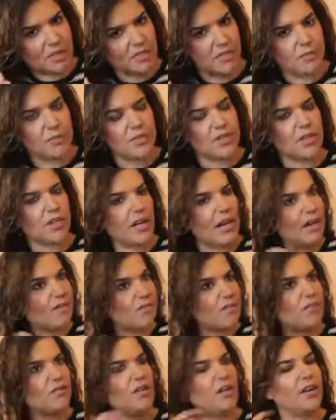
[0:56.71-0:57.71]
So I'm just going to have
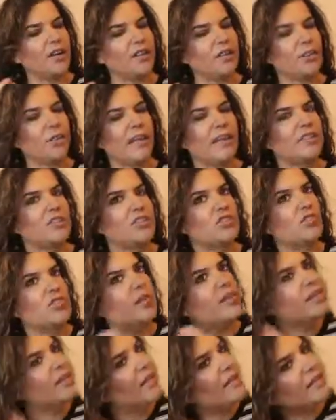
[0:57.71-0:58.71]
to find a way to try
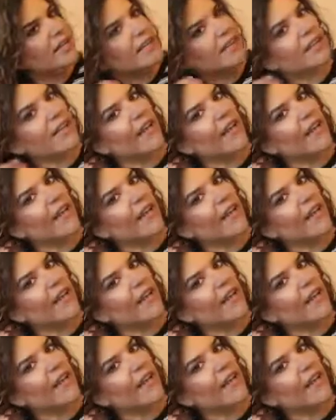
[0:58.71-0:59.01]
and